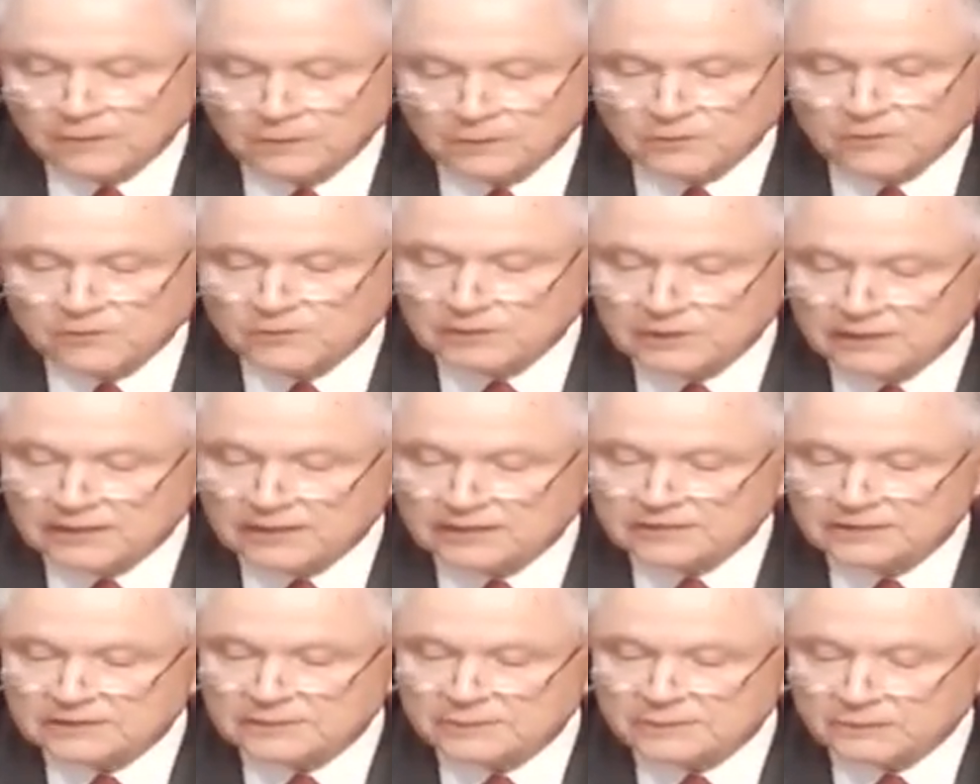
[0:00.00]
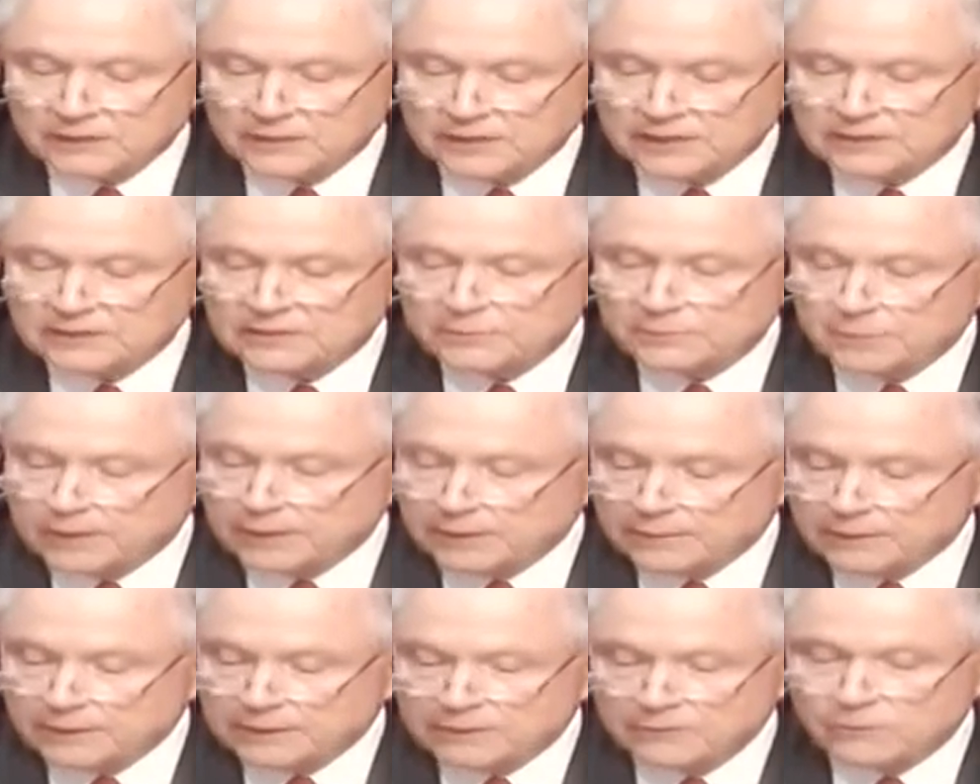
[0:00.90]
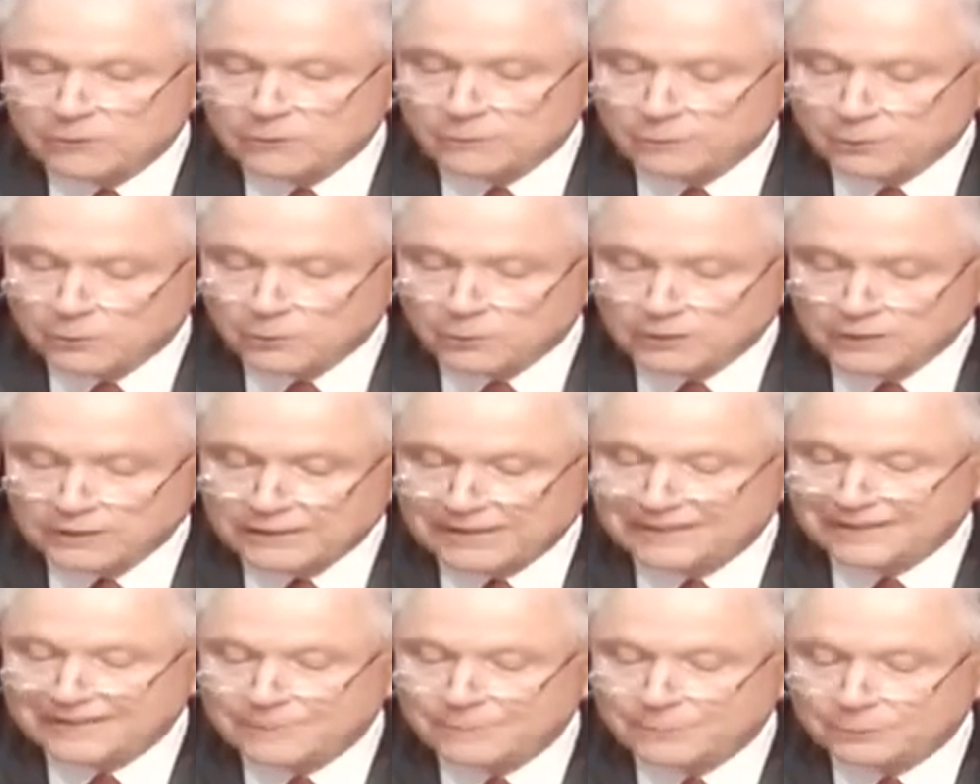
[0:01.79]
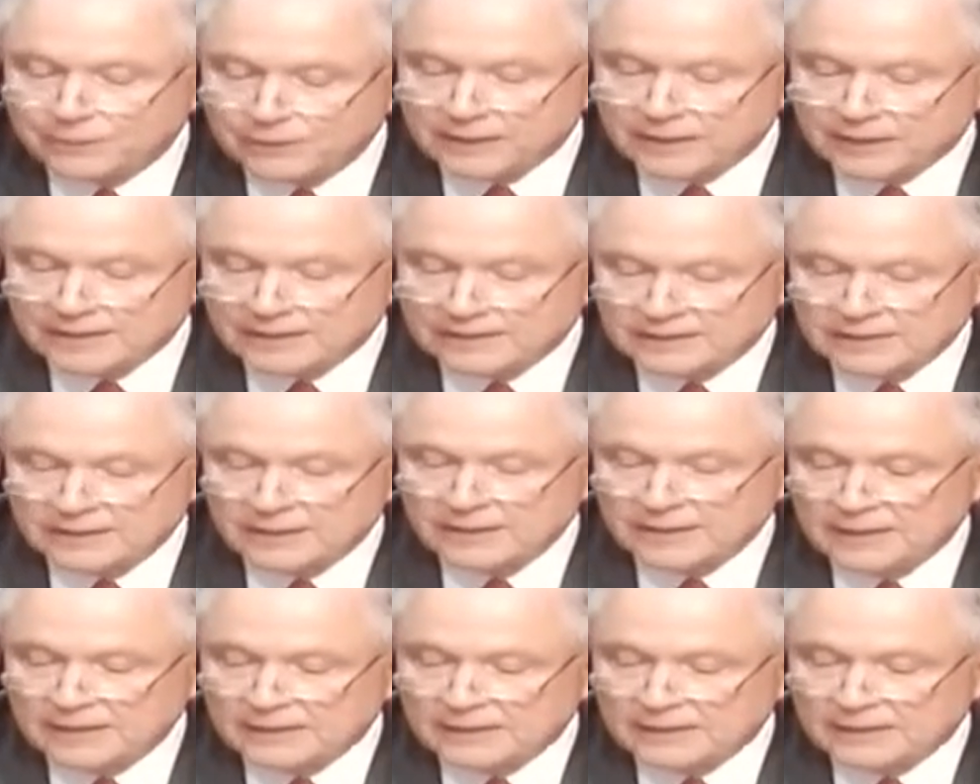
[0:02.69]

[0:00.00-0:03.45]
to discuss some things publicly reported in the press